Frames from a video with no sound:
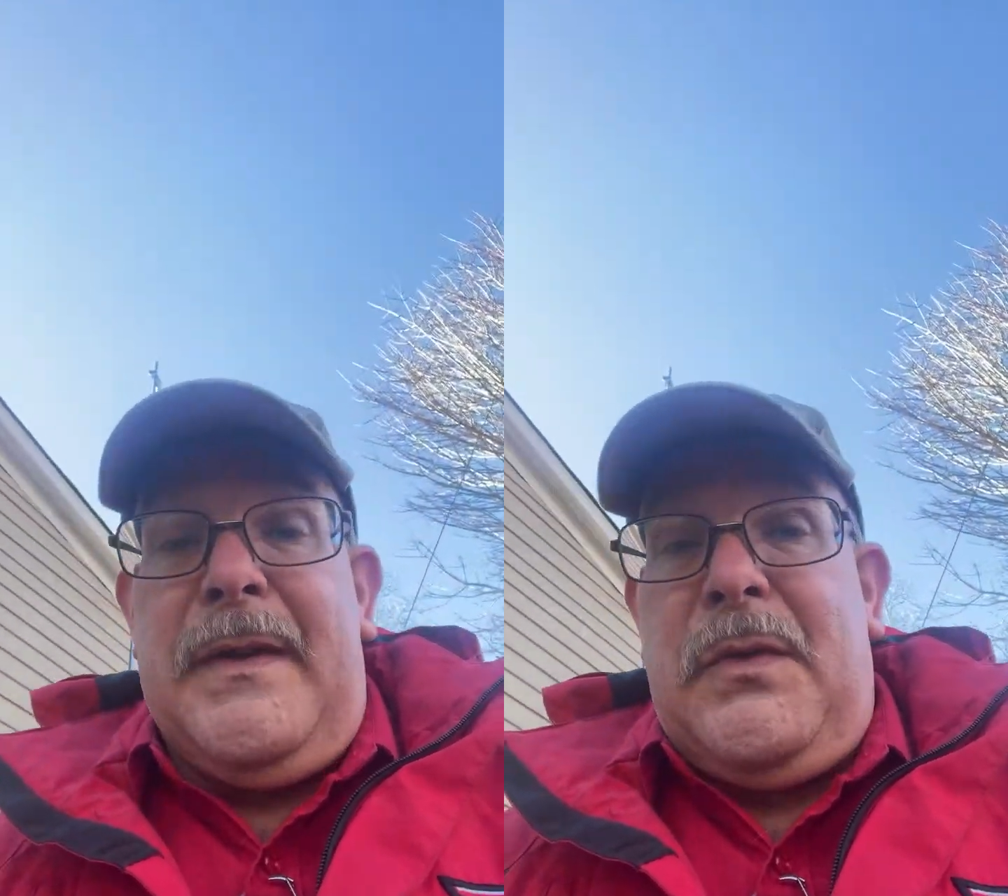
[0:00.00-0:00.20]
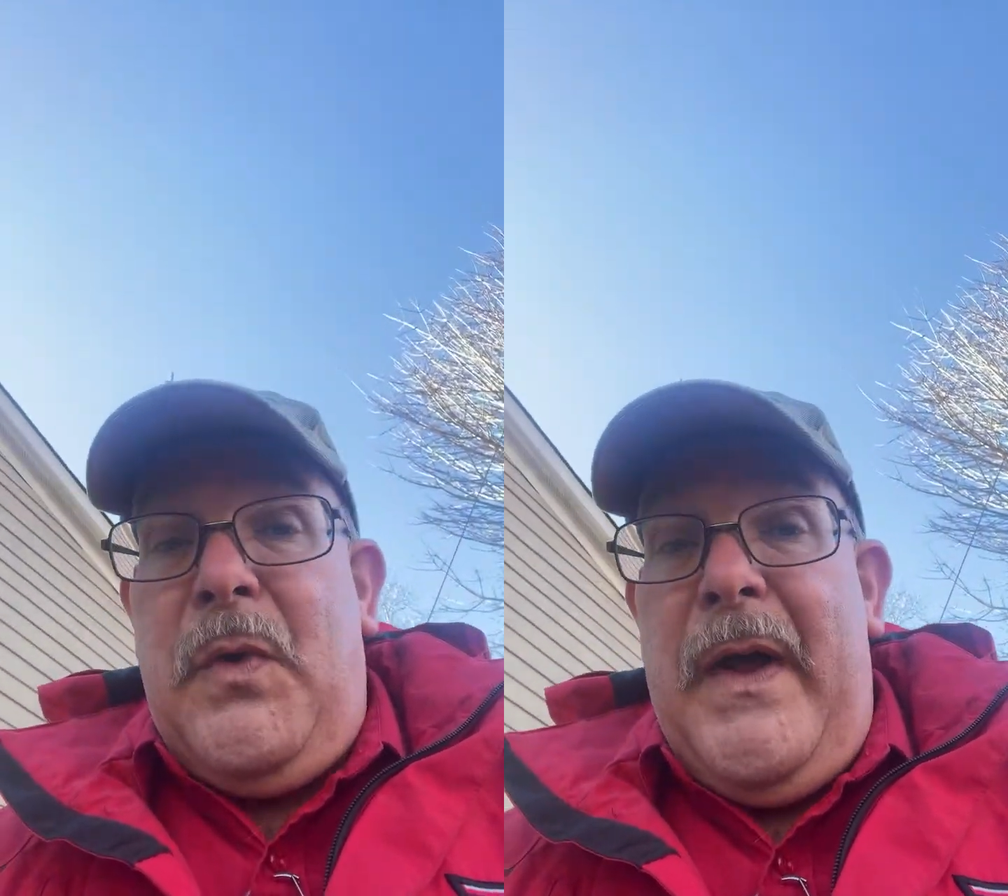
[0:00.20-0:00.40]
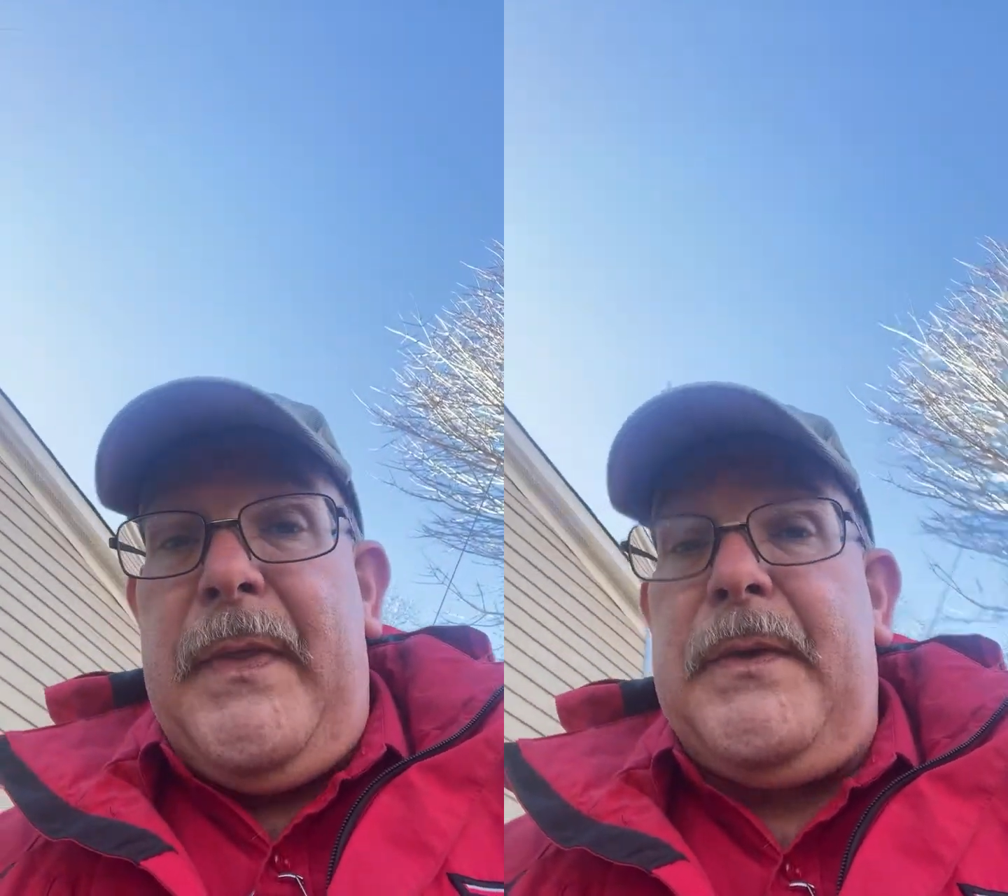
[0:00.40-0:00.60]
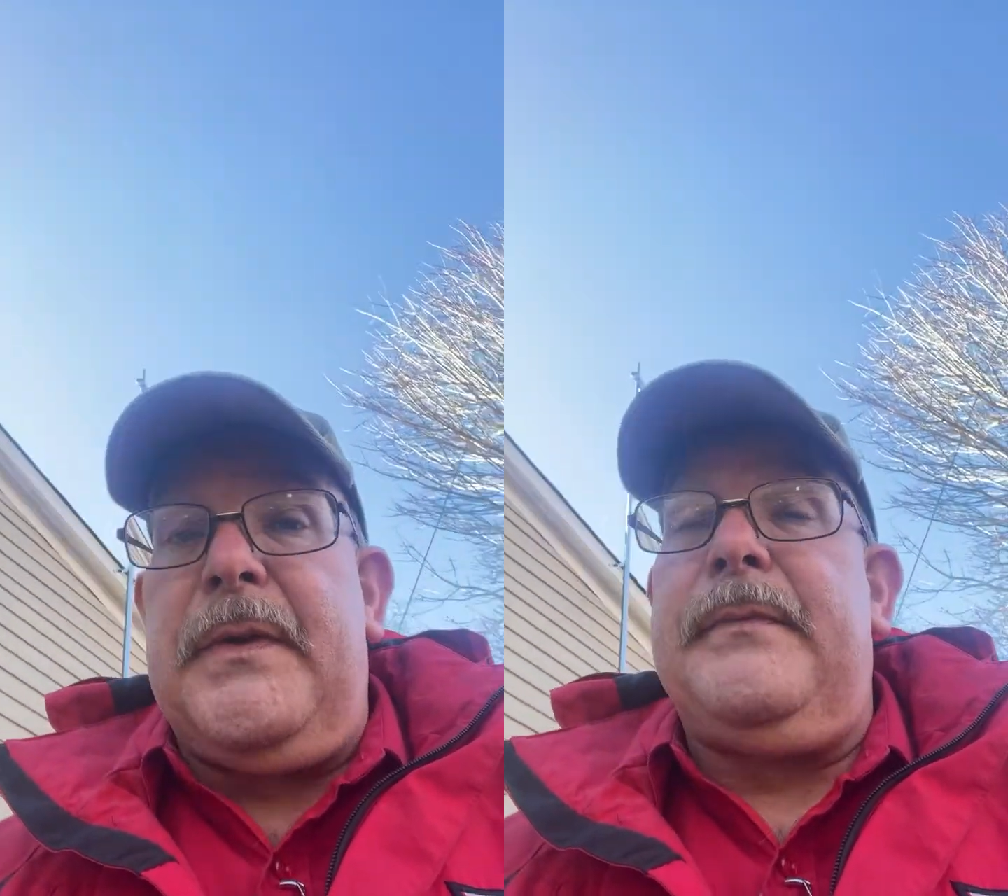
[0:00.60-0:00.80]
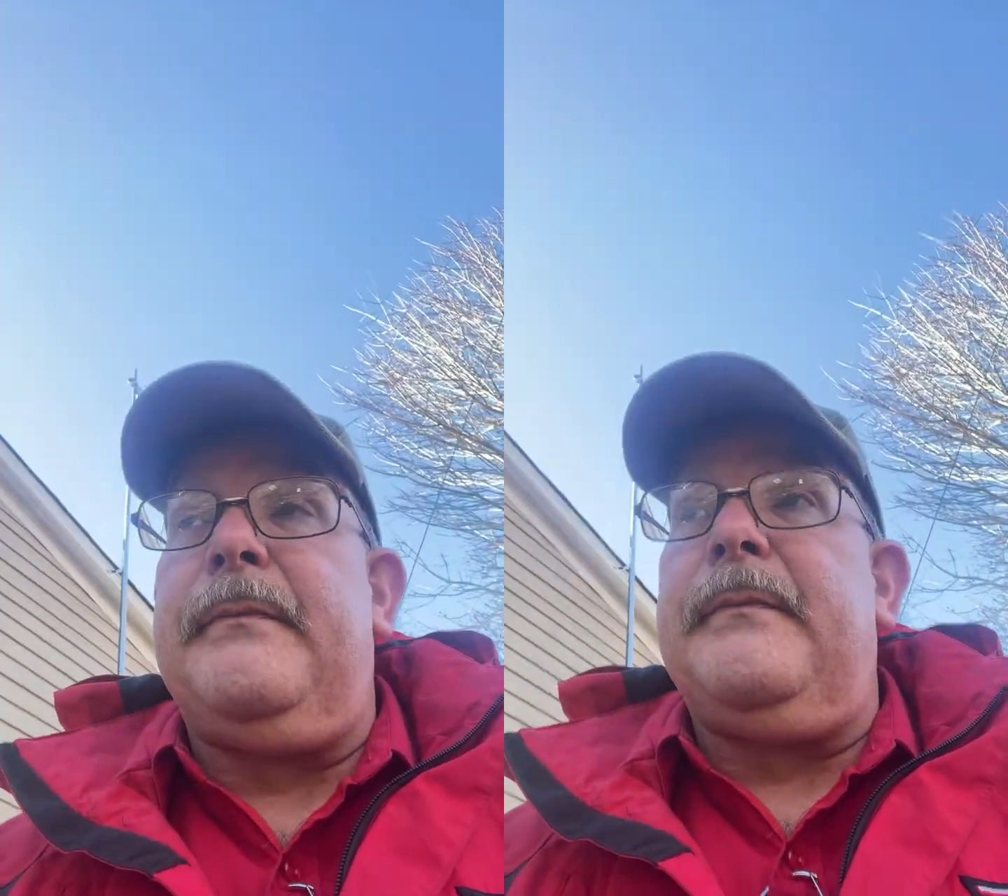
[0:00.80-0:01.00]
of
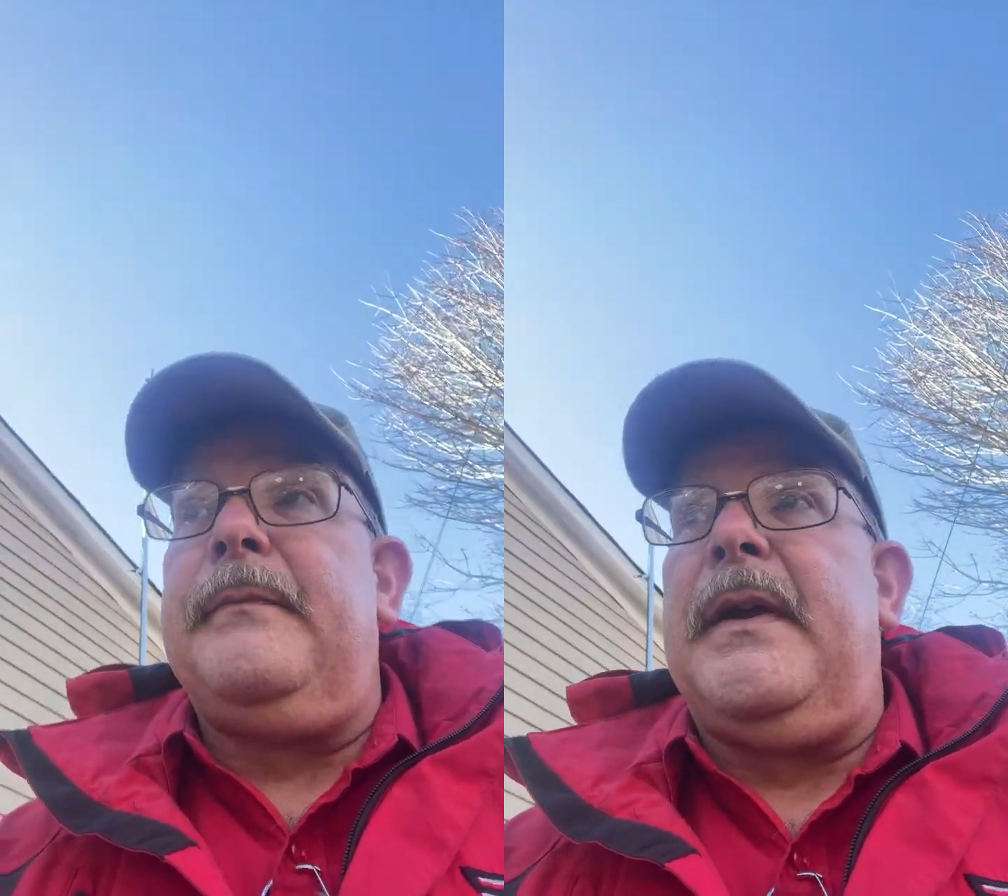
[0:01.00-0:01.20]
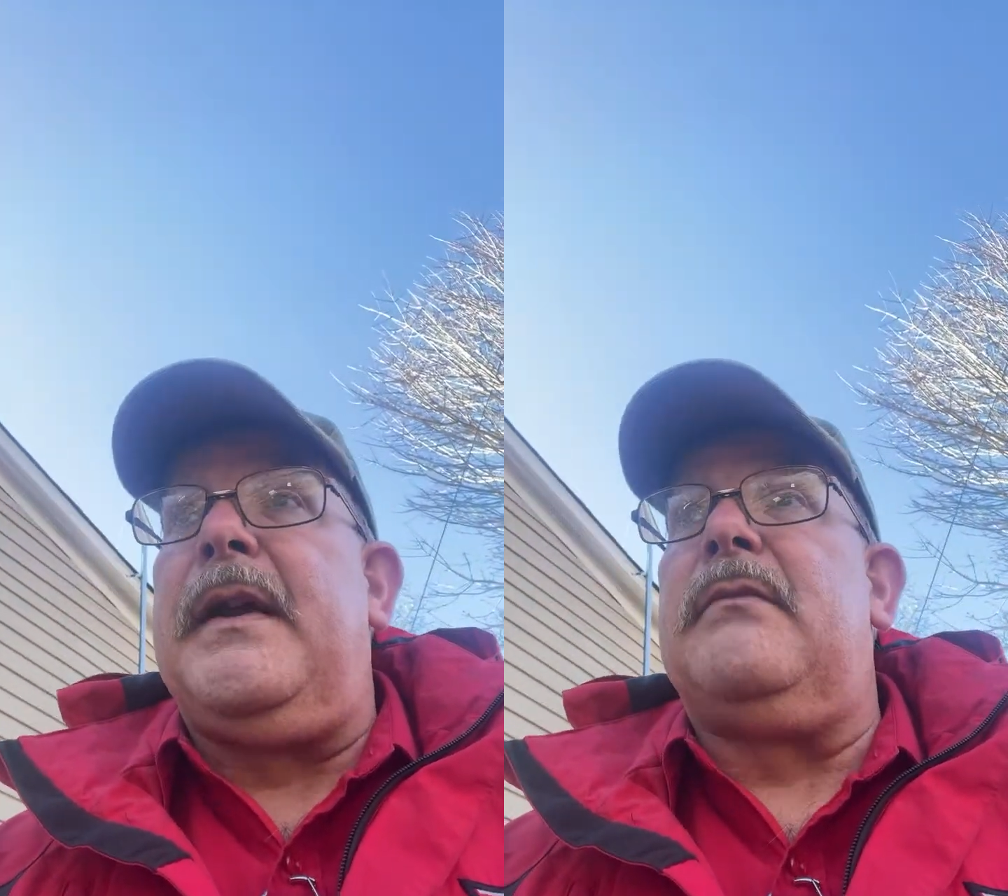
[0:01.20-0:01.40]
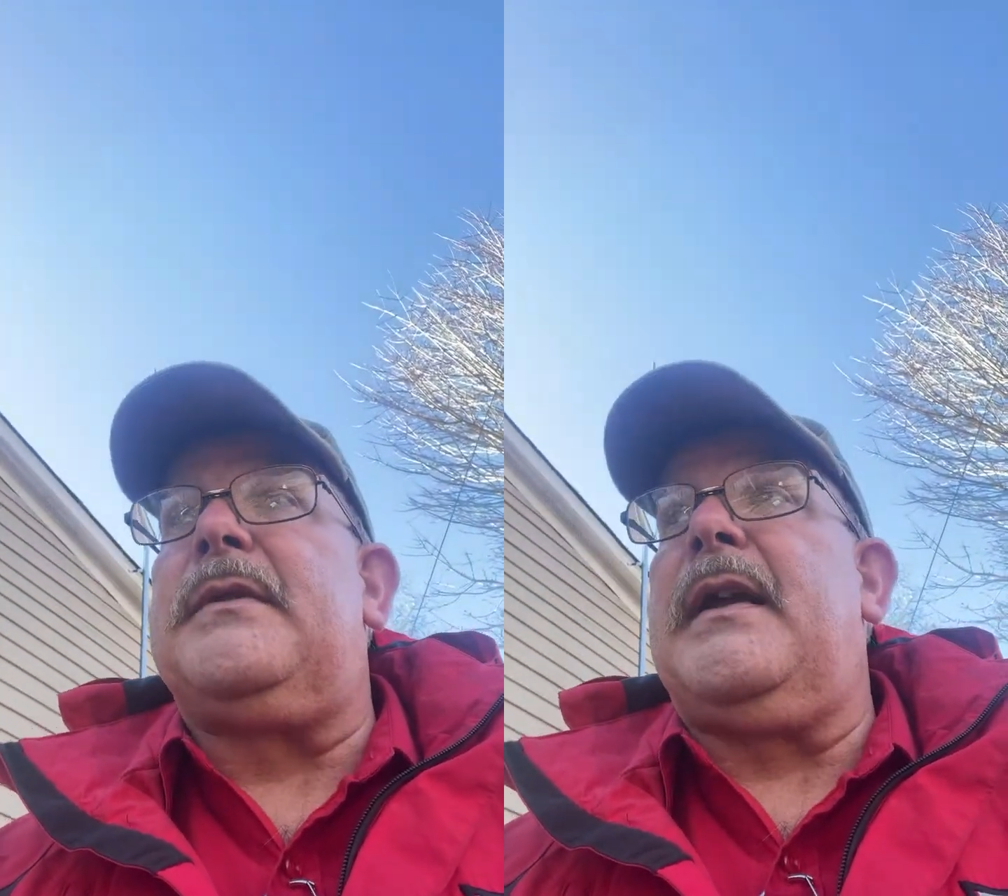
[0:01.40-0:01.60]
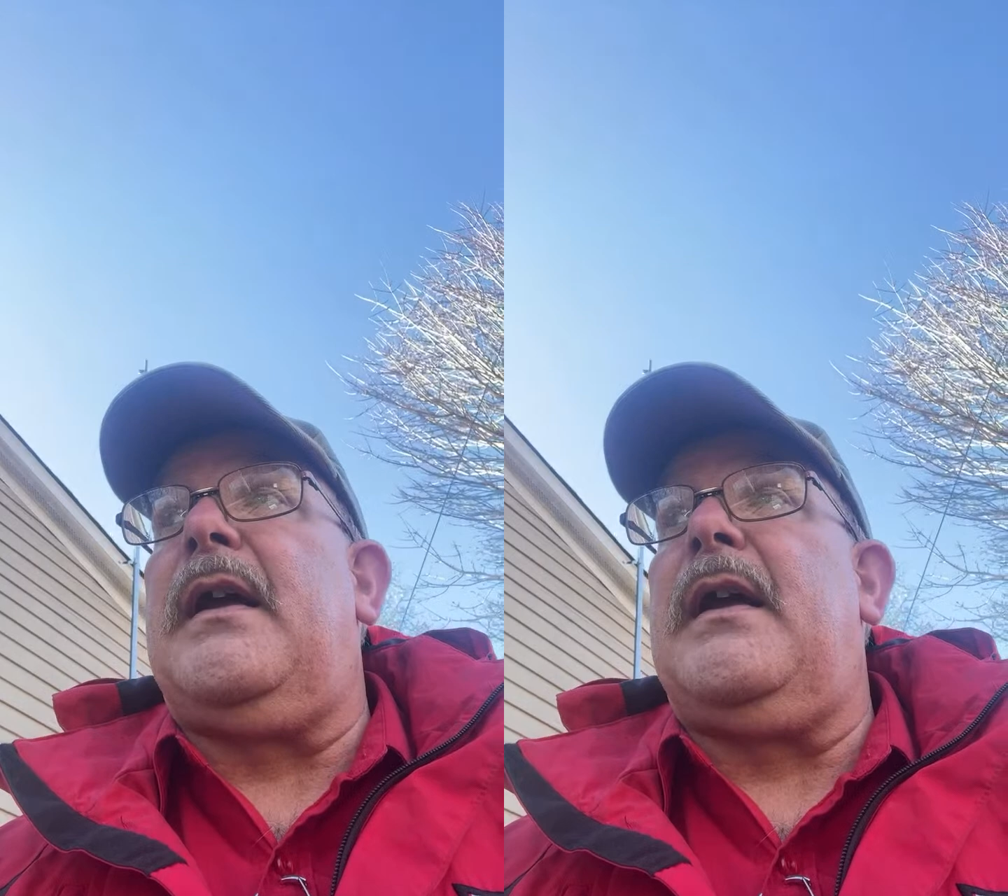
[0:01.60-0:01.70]
weather and everything, I've